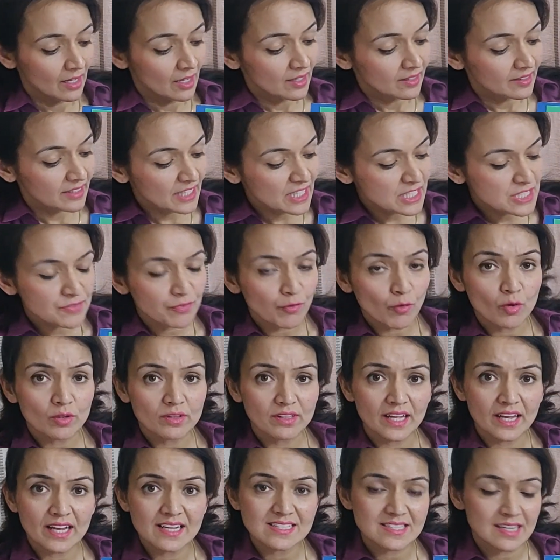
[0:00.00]
These four
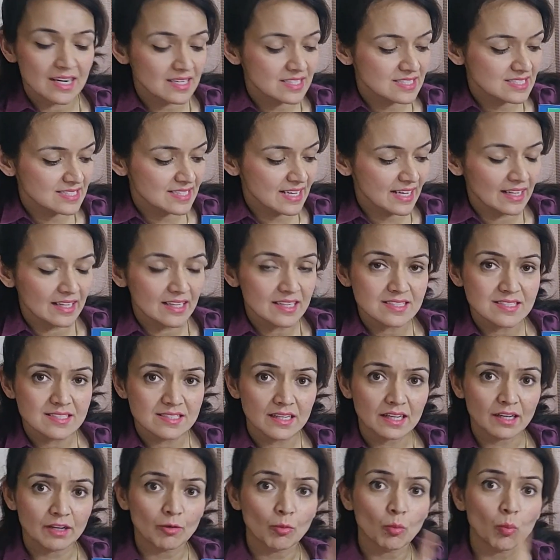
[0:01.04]
things are cells.
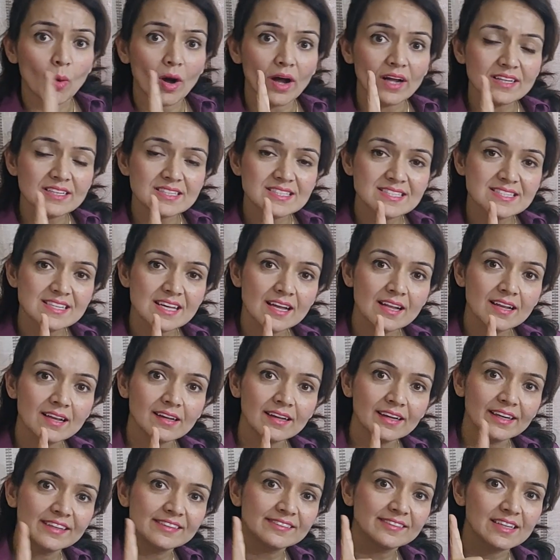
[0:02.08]
One cell
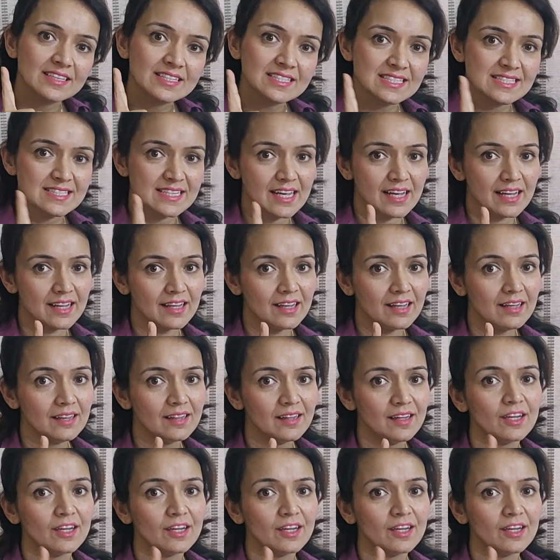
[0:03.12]
is a cell.